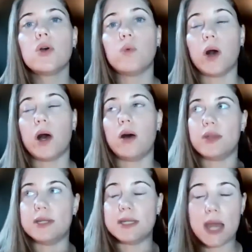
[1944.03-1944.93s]
Well,
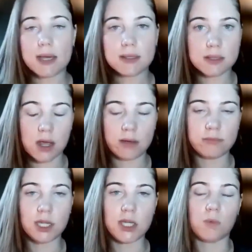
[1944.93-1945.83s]
the next
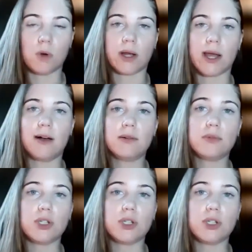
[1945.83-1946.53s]
time that you work out,